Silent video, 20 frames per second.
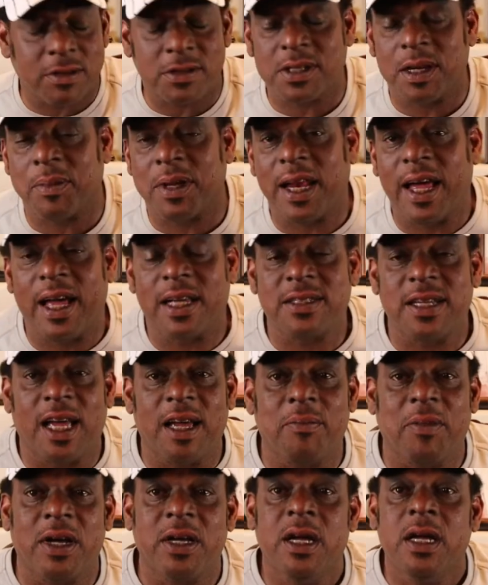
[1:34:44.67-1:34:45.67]
I ain't gonna say my last
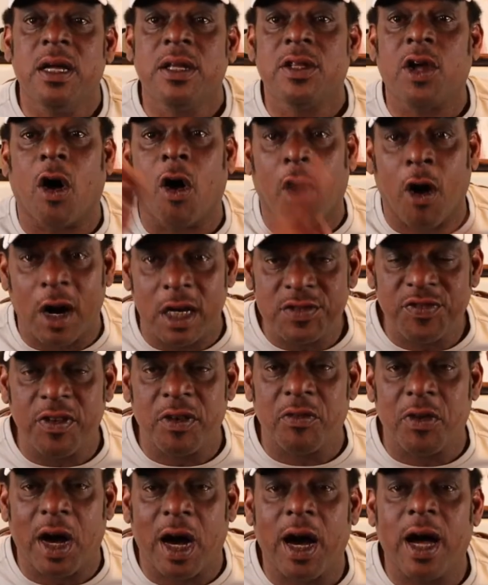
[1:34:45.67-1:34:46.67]
name, but the R is
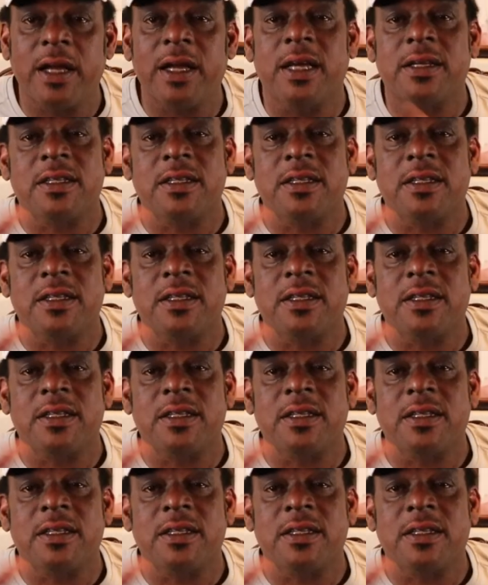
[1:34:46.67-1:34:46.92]
for Rod